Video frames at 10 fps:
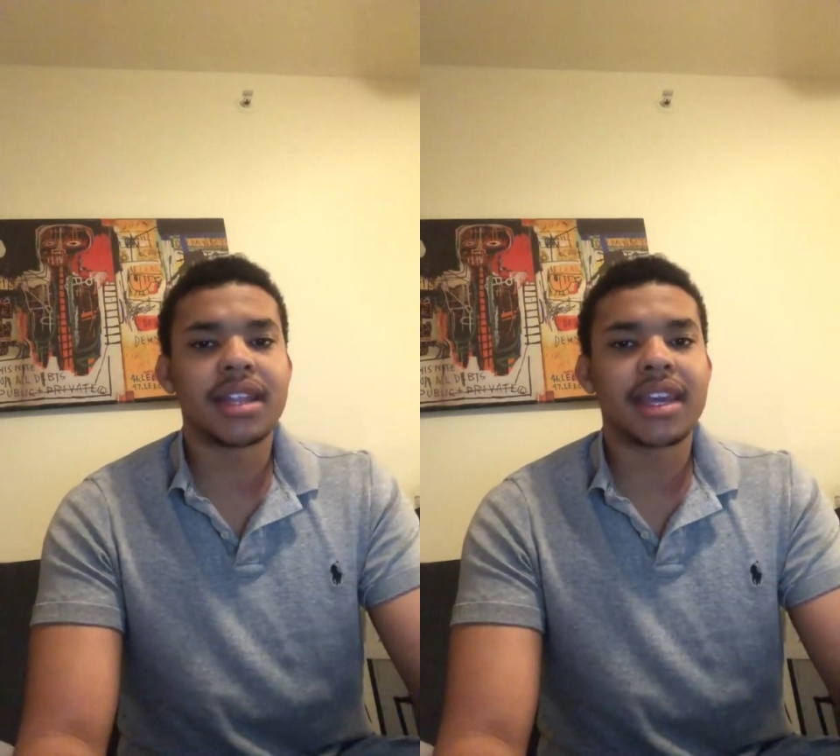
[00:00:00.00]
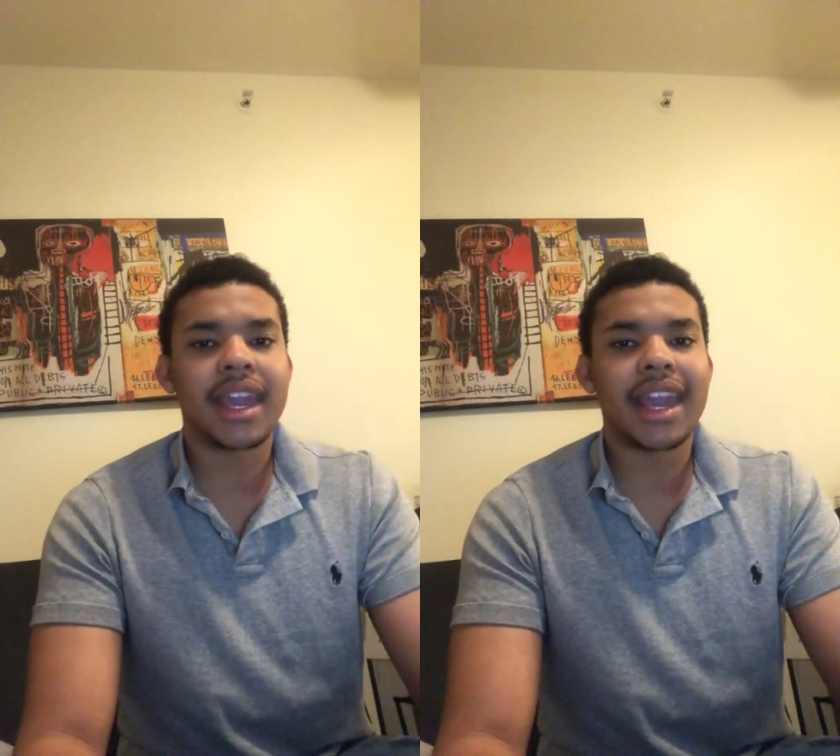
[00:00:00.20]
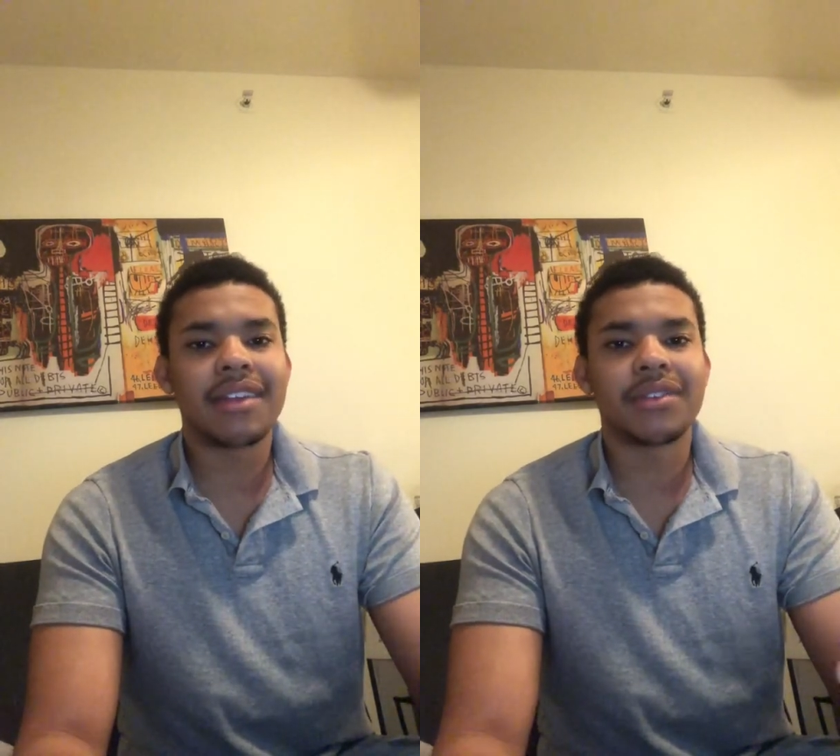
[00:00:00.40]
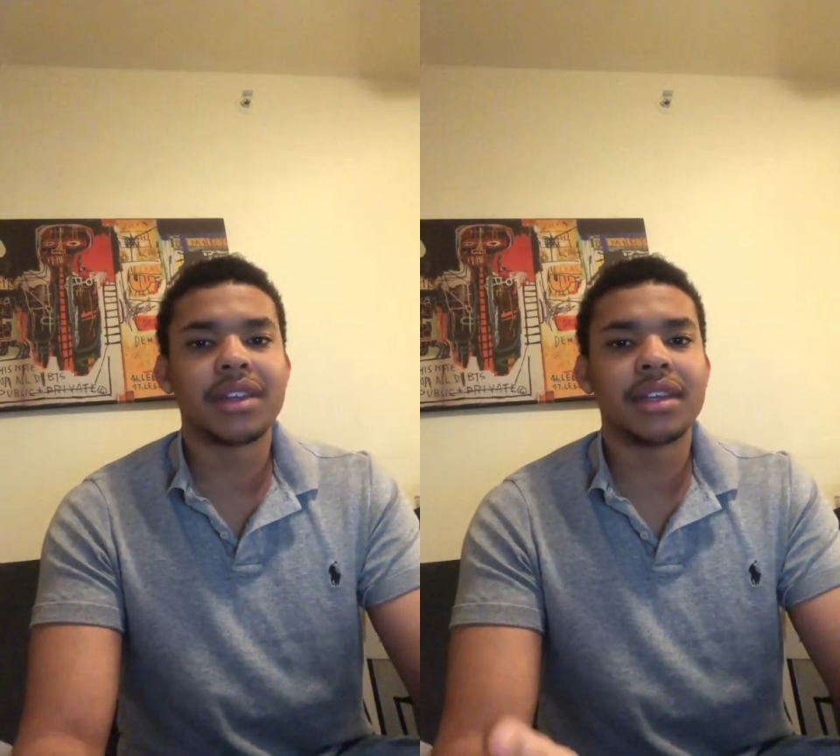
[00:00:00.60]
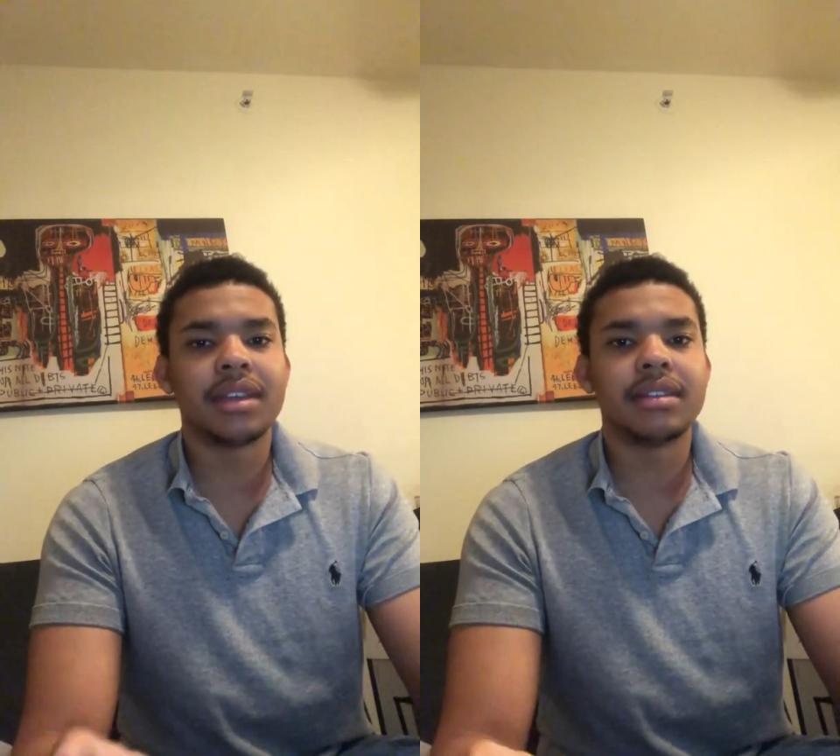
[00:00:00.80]
they can't
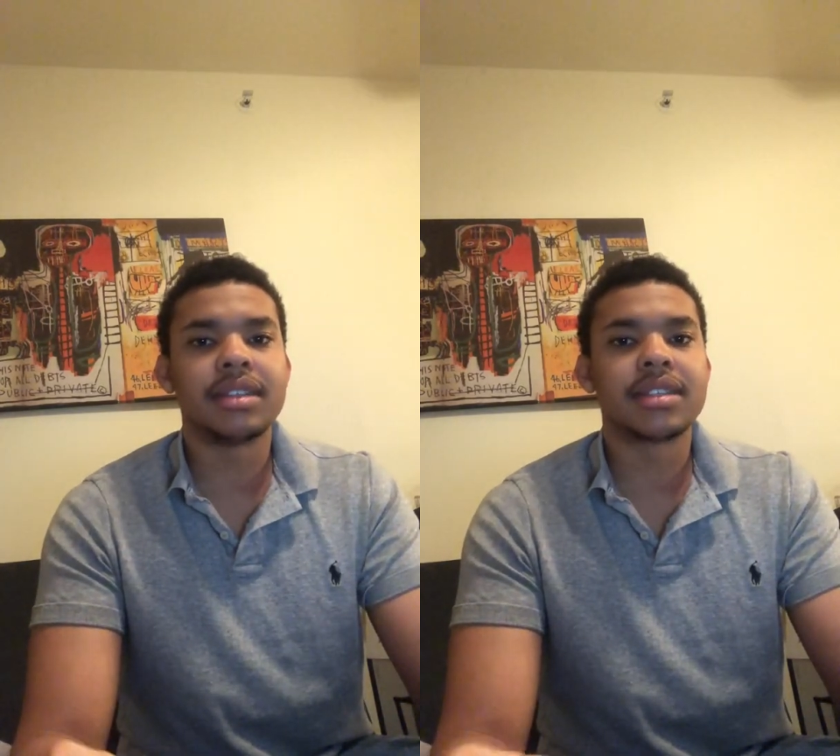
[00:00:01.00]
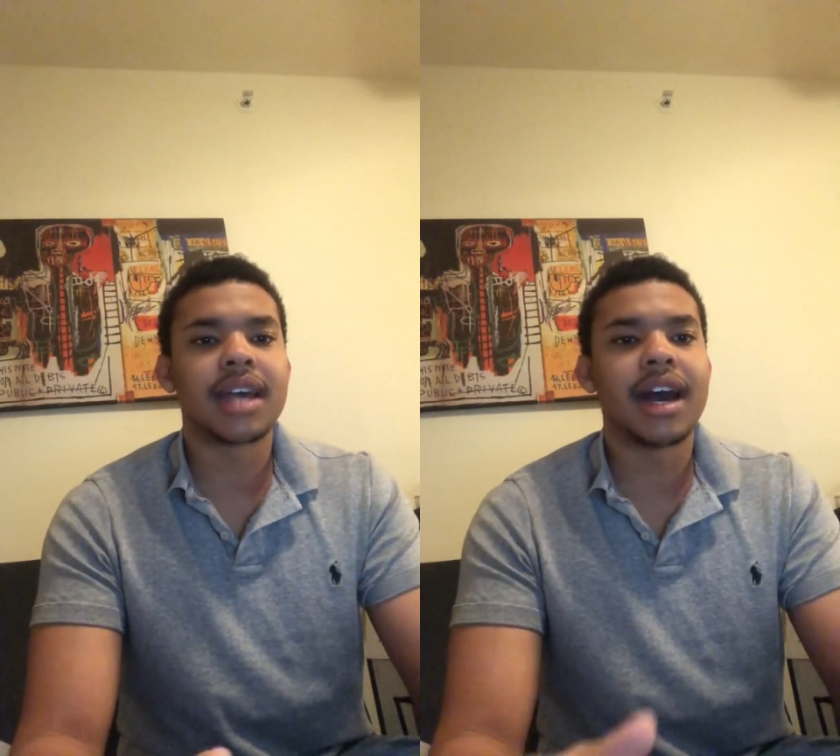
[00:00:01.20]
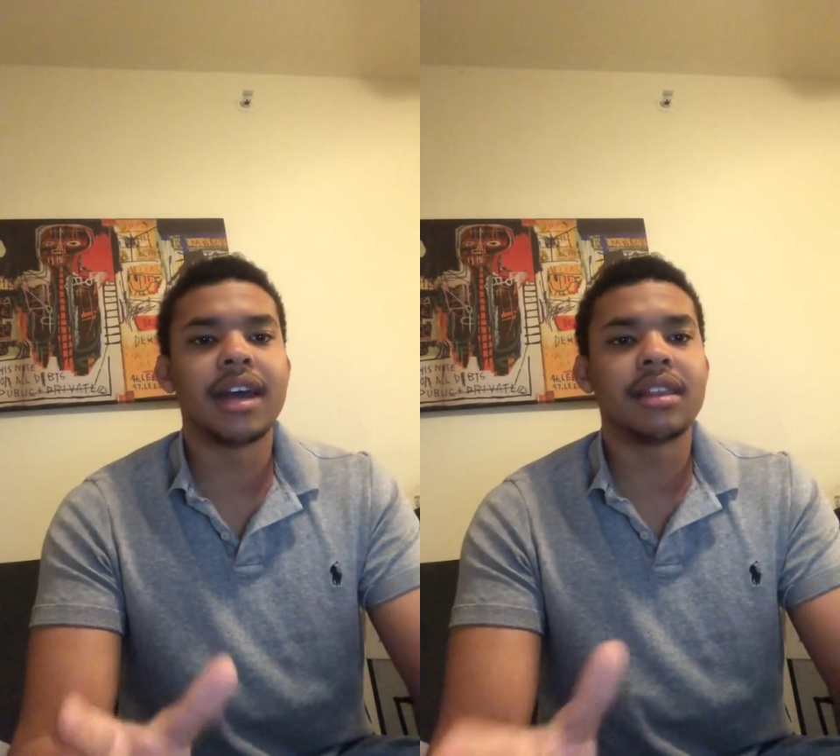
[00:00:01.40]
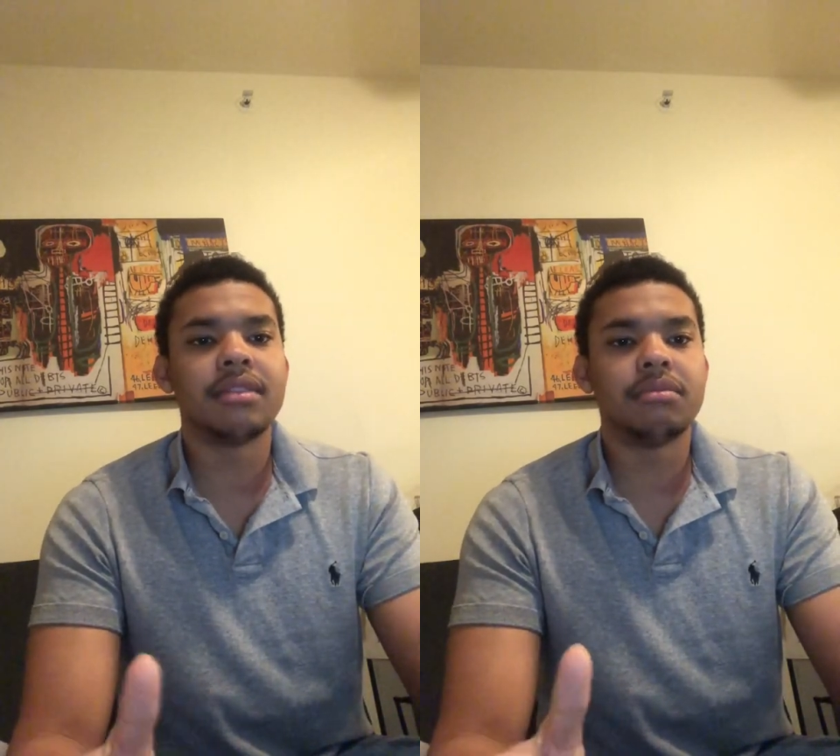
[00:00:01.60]
really decide